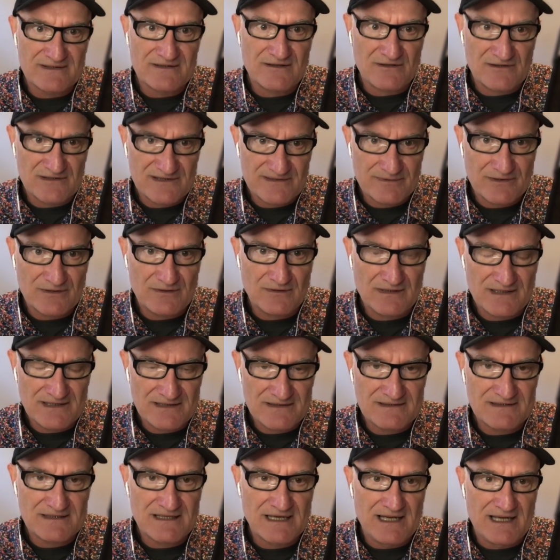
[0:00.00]
Hospital
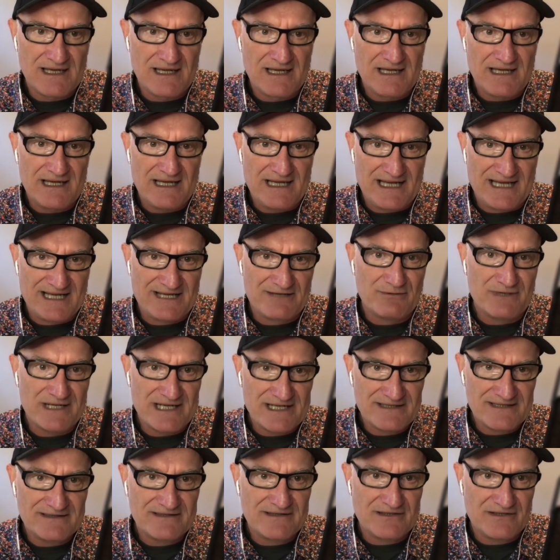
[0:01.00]
has
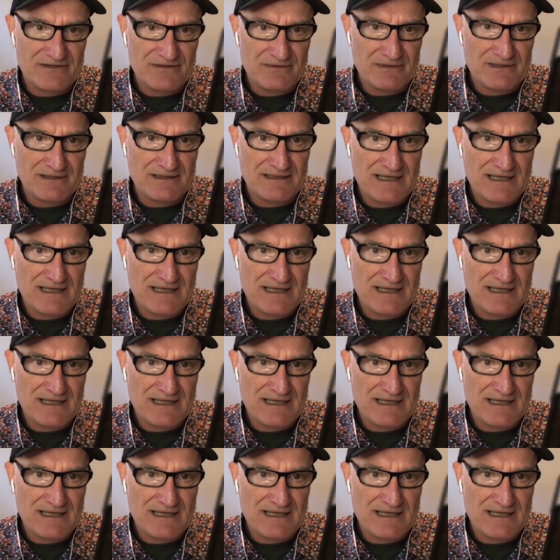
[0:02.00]
acquiesced to.